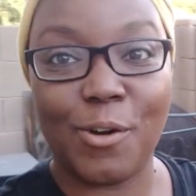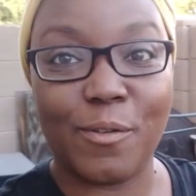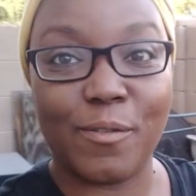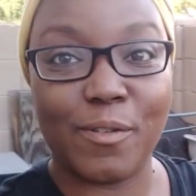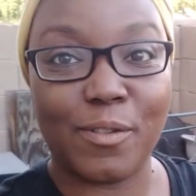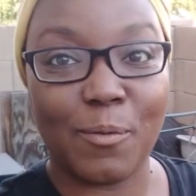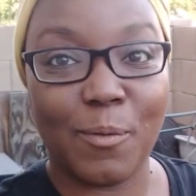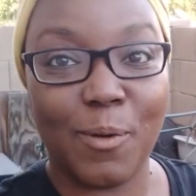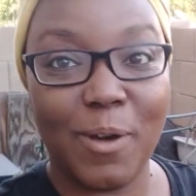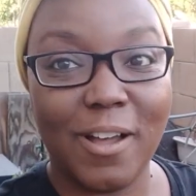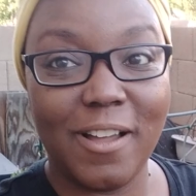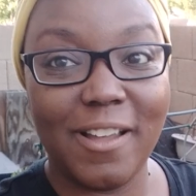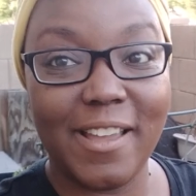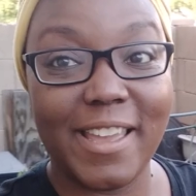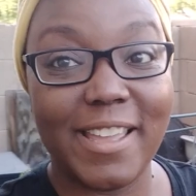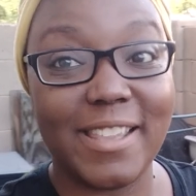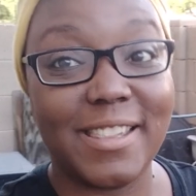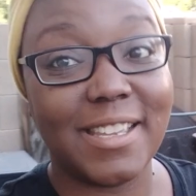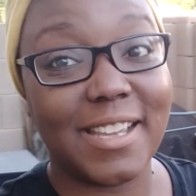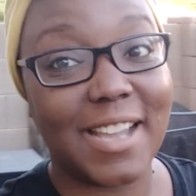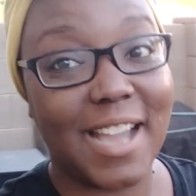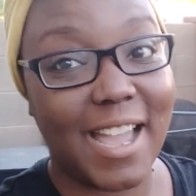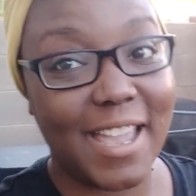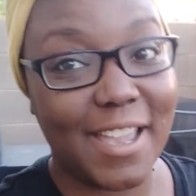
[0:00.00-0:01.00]
over the wall
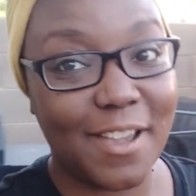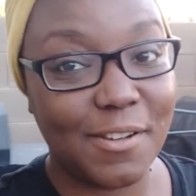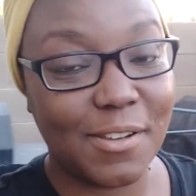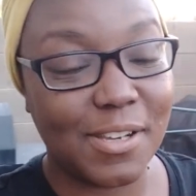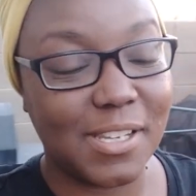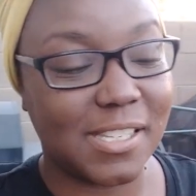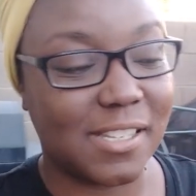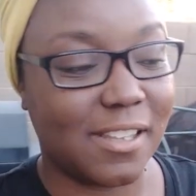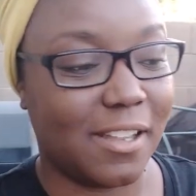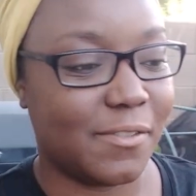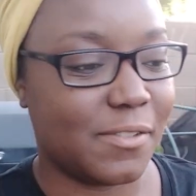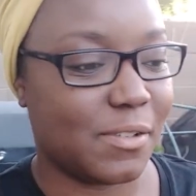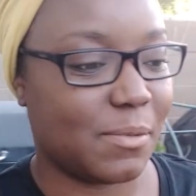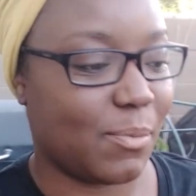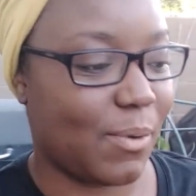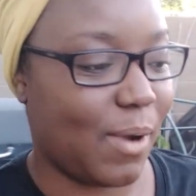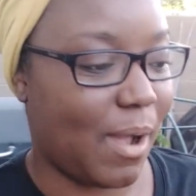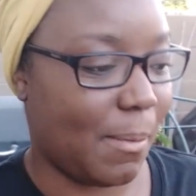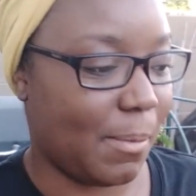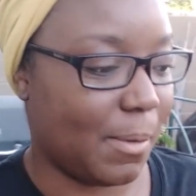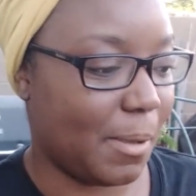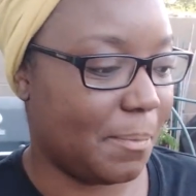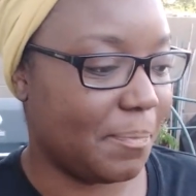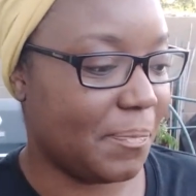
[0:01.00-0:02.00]
and the coyote solves the
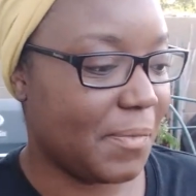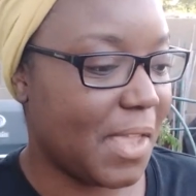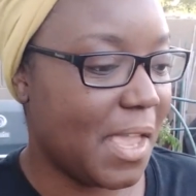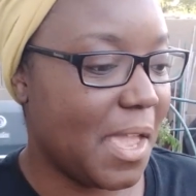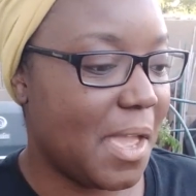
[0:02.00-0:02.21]
problem.